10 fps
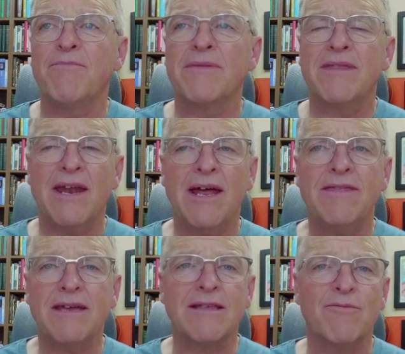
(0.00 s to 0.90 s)
that I
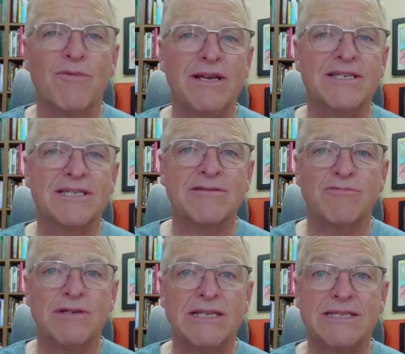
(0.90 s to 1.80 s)
think that what he's
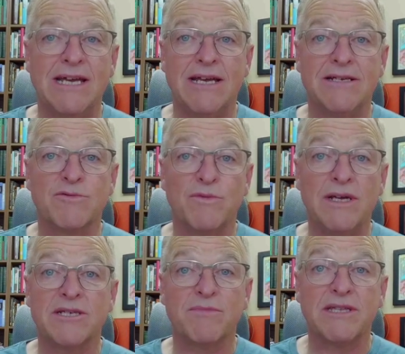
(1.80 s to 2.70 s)
really saying is
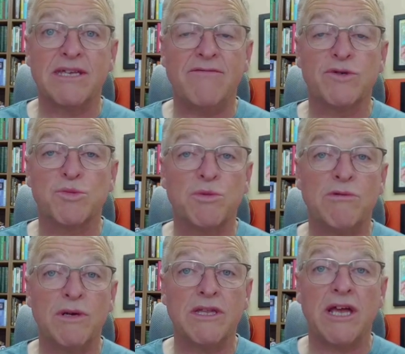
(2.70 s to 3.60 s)
we as believers, we
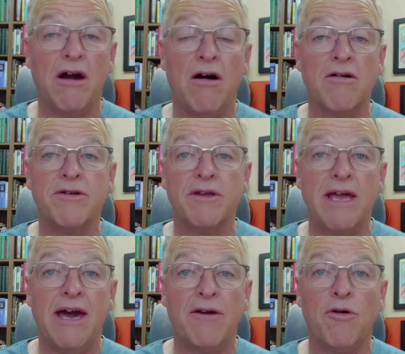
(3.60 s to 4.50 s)
really aren't
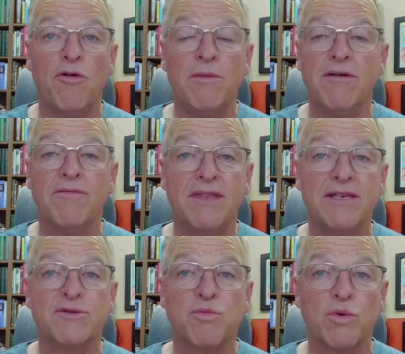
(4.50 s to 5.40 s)
at home here.
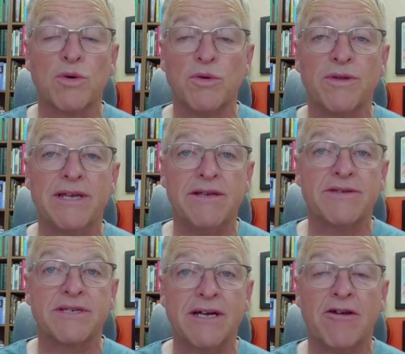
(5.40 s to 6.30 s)
This world
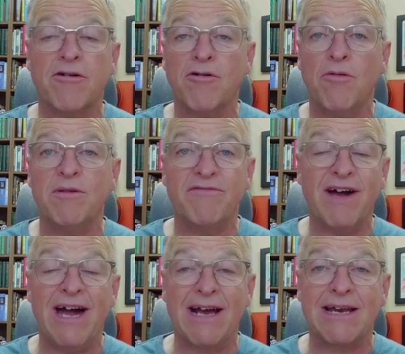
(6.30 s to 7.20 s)
is not our home. In
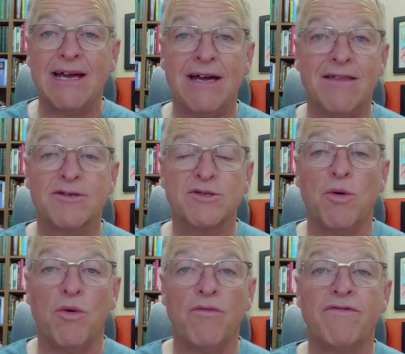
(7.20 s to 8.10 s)
fact, there's a
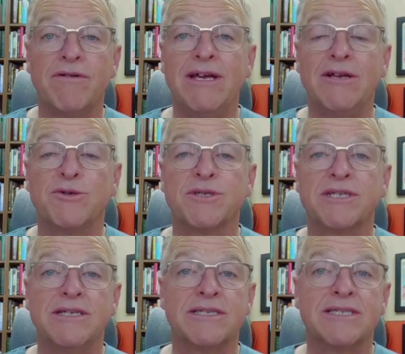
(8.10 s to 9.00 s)
whole very
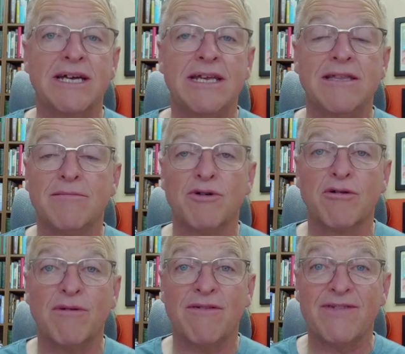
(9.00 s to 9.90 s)
interesting study in the book
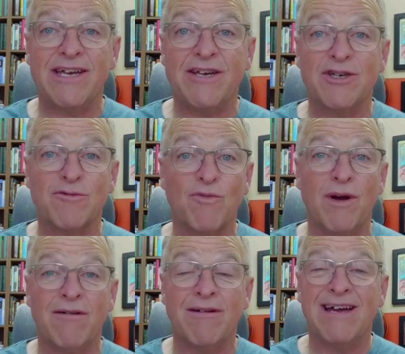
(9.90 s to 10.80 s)
of Revelation where